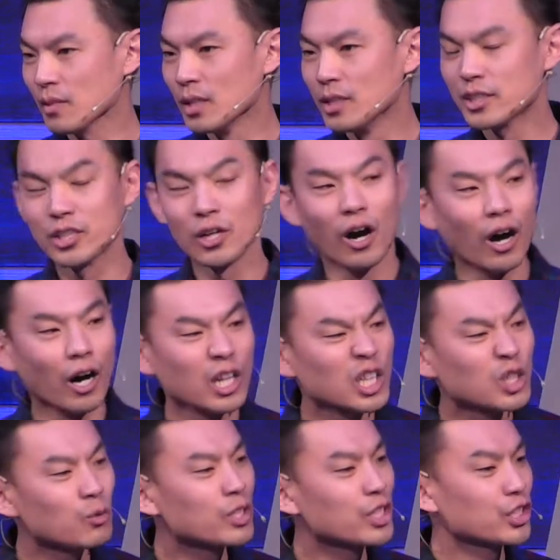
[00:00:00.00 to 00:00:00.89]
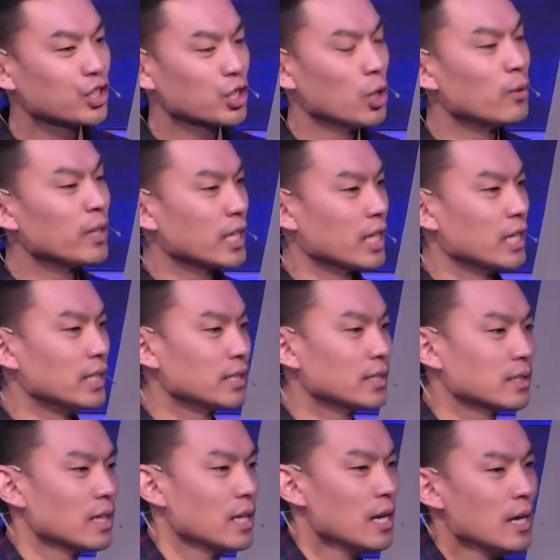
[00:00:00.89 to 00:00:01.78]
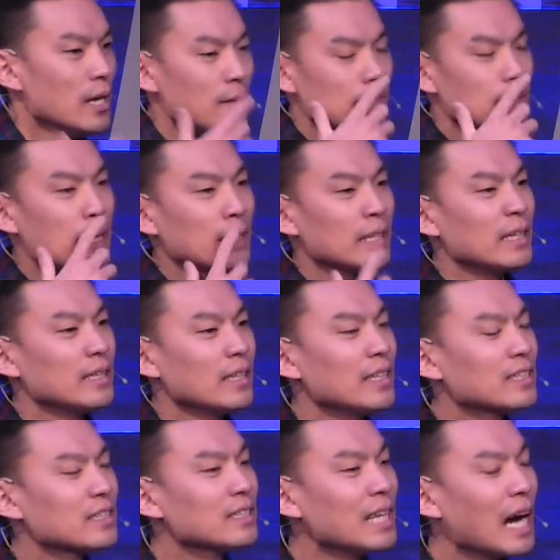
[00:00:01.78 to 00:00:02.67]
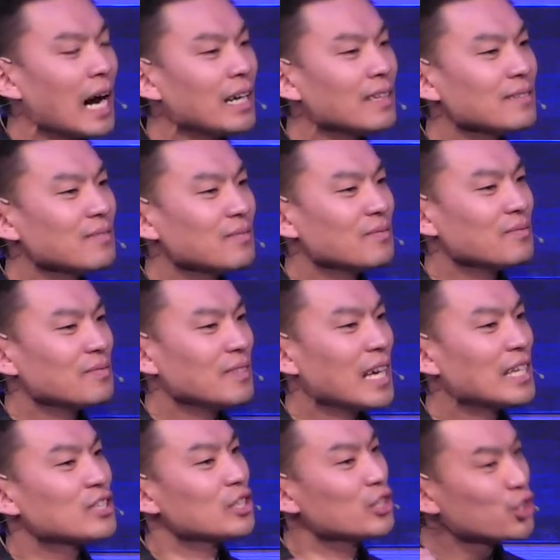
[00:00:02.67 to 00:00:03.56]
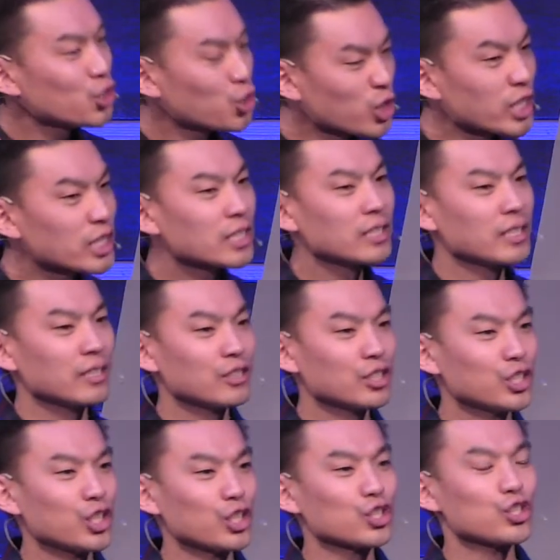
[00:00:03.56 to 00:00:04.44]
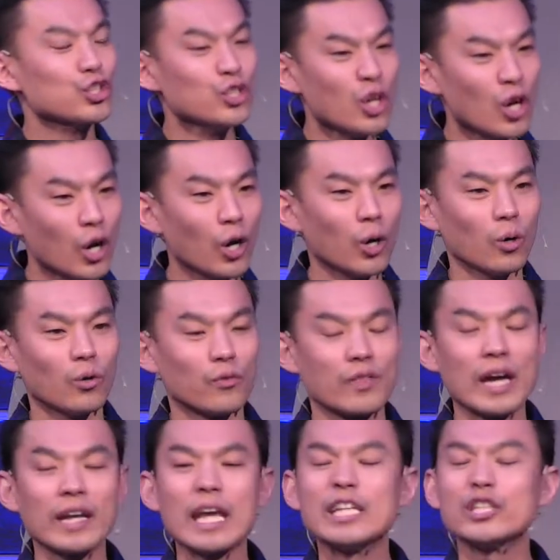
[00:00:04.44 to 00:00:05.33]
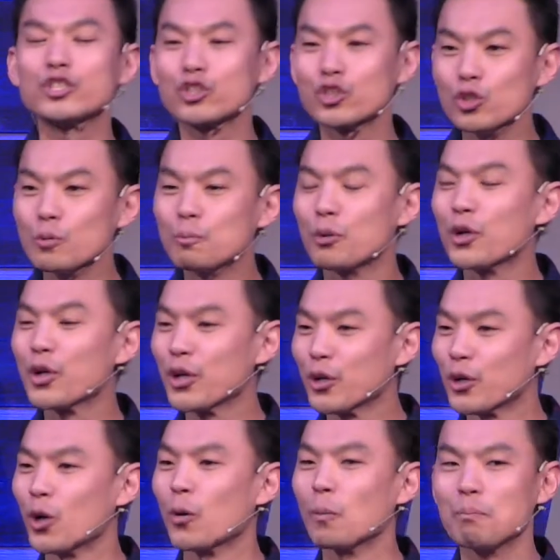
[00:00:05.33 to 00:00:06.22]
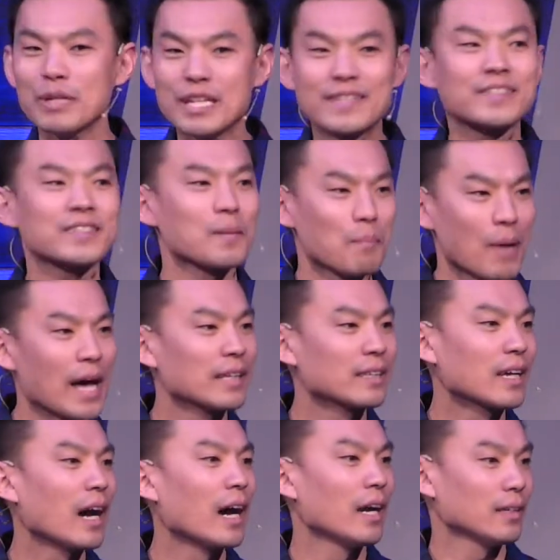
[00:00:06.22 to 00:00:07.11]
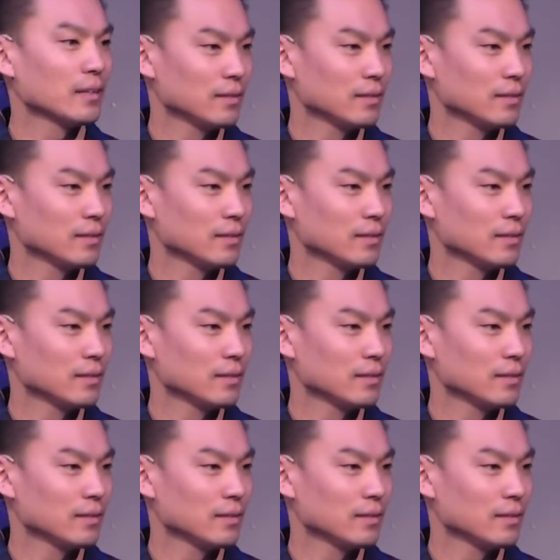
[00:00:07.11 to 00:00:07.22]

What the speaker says: See, Hollywood is showing us that it's not as interesting to just know that a superhero beats the bad guy.